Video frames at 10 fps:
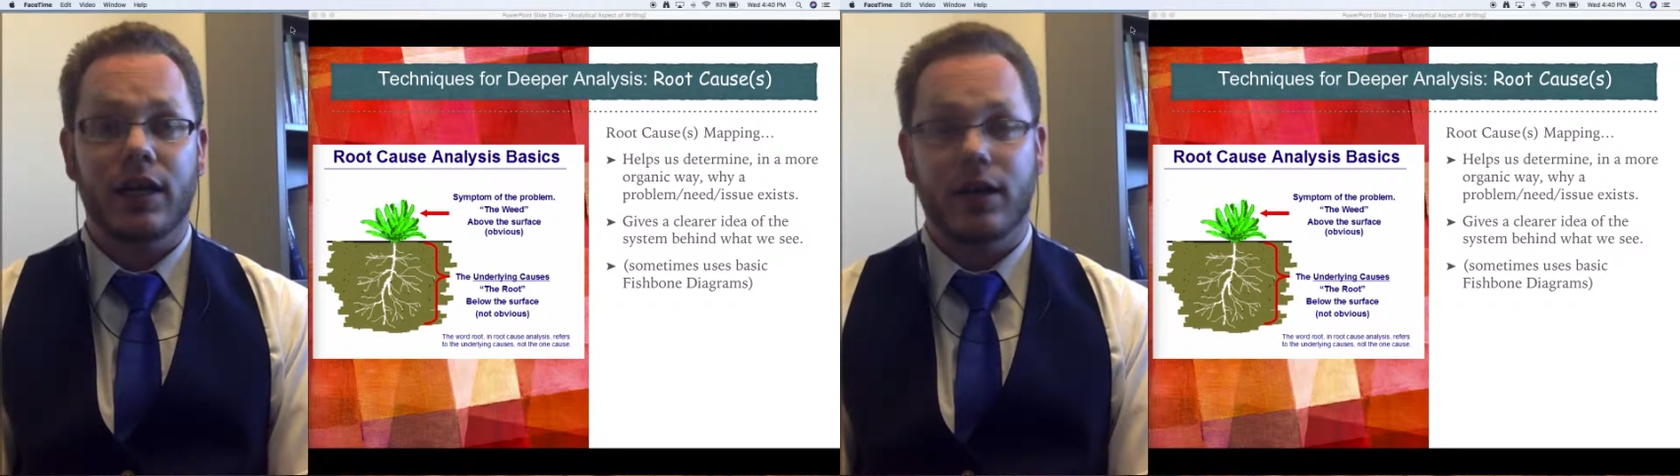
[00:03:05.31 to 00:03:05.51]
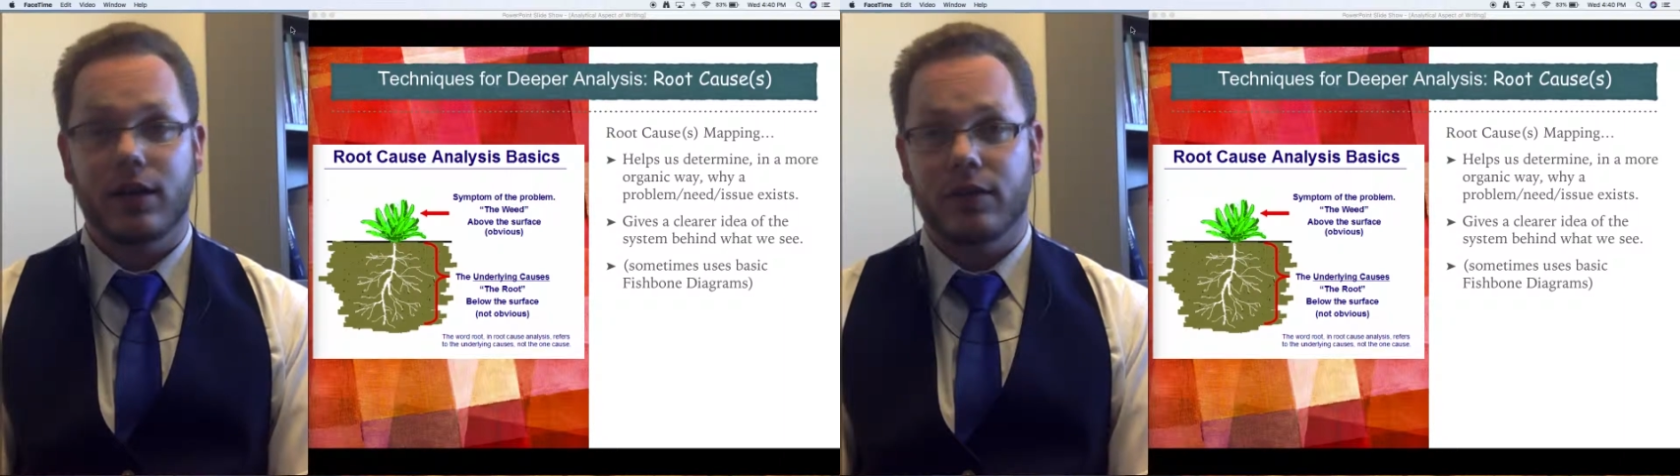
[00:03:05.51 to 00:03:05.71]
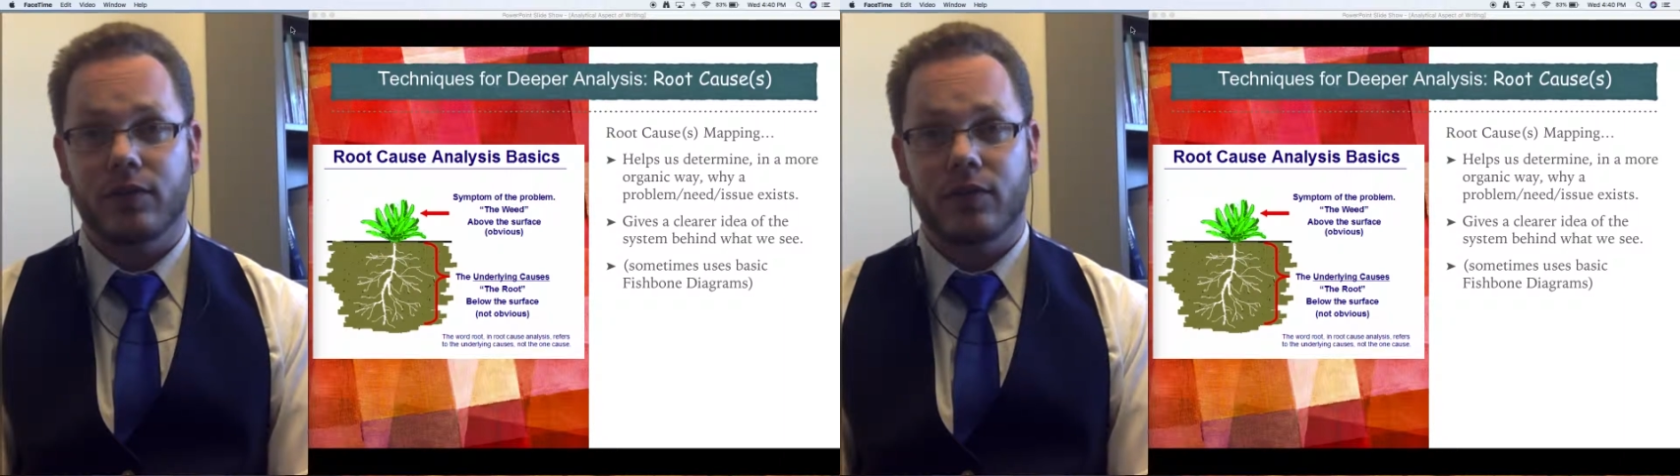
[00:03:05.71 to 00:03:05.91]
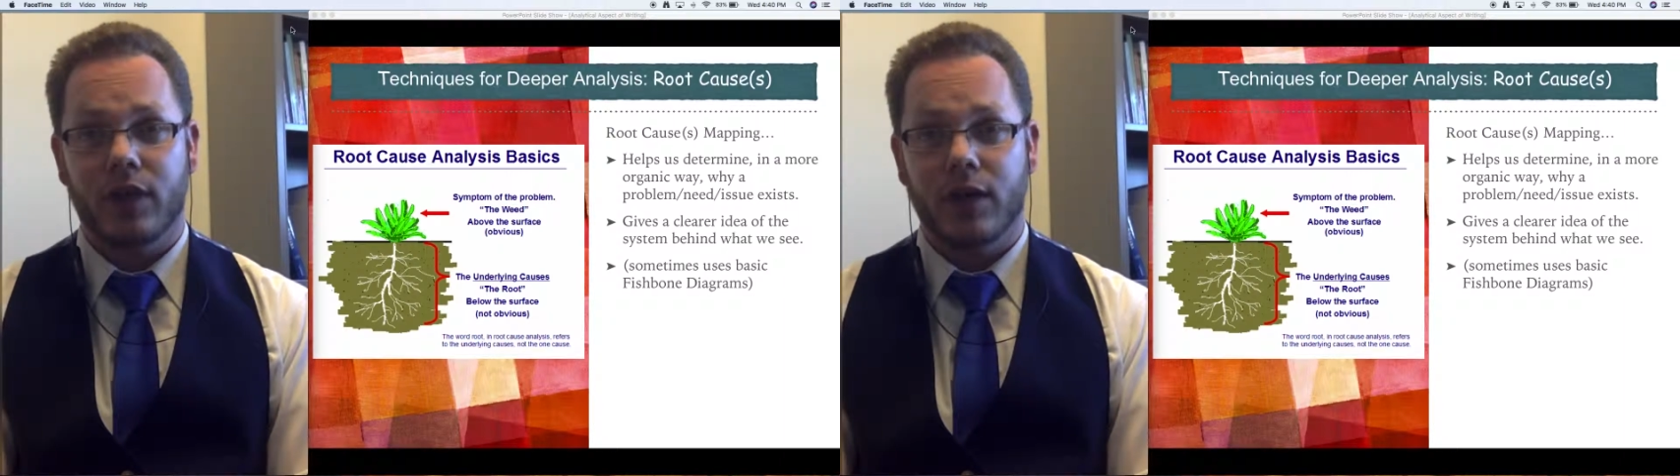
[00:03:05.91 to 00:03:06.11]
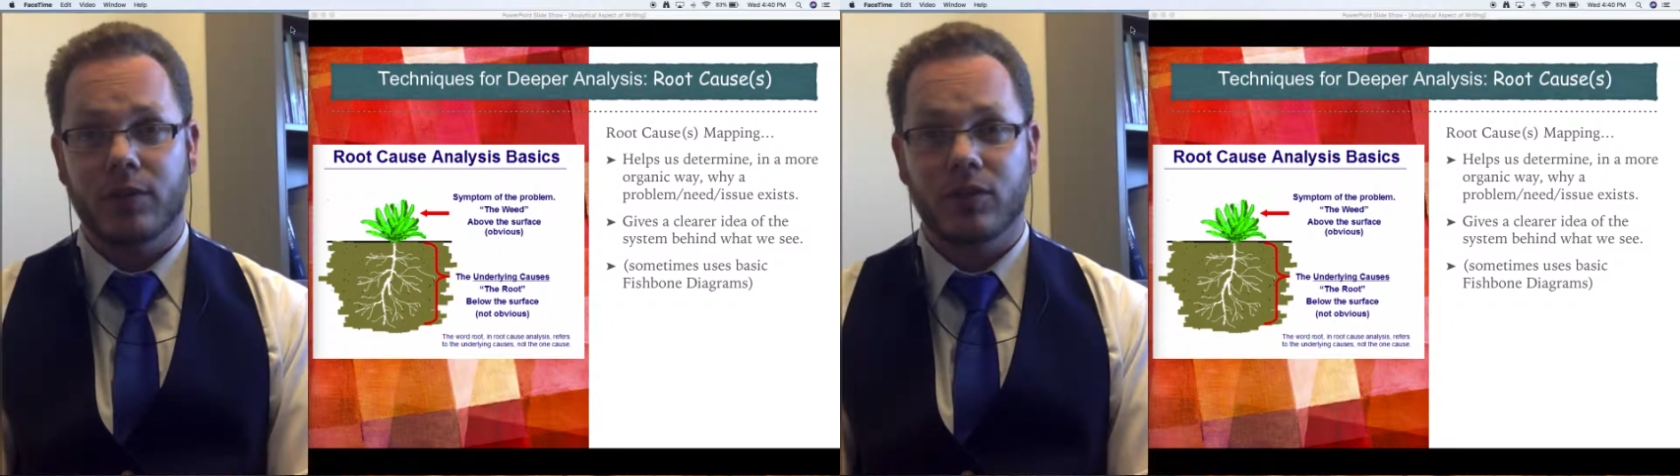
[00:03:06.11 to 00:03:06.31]
of
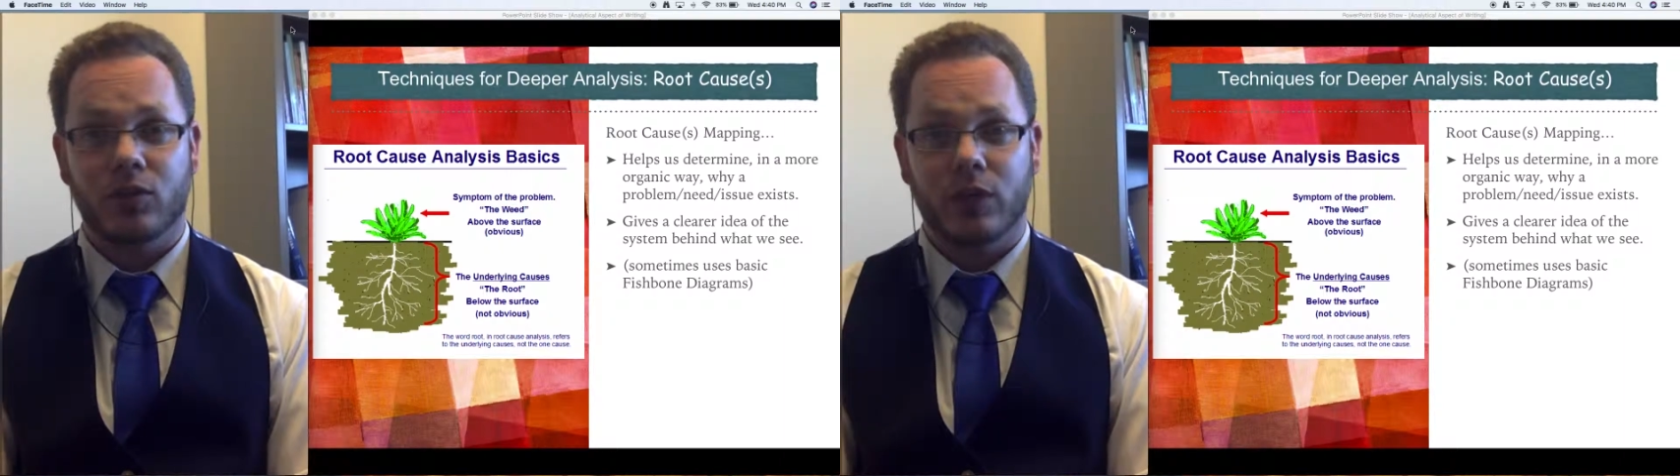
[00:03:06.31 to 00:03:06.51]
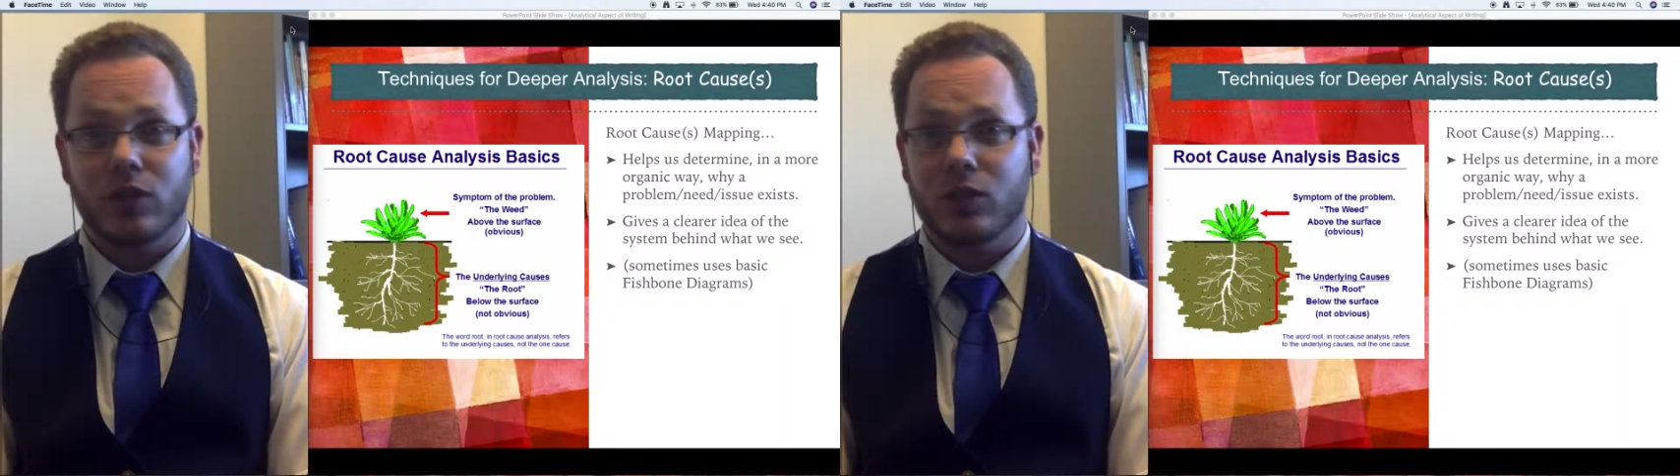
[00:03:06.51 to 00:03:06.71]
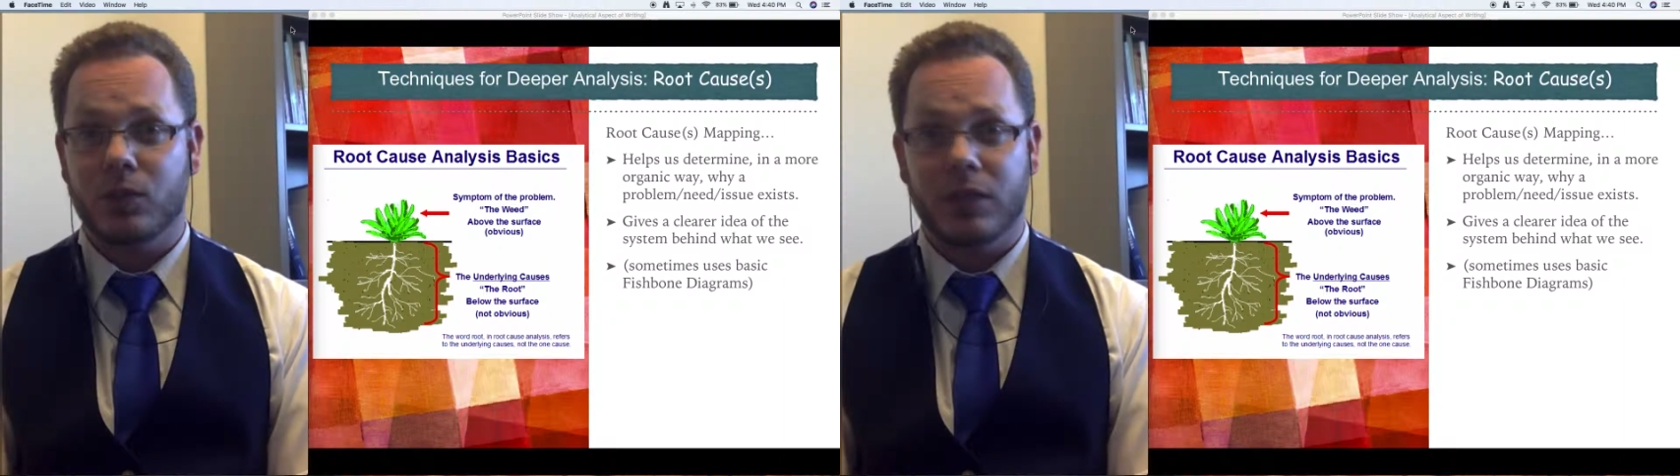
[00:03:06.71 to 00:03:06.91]
situations,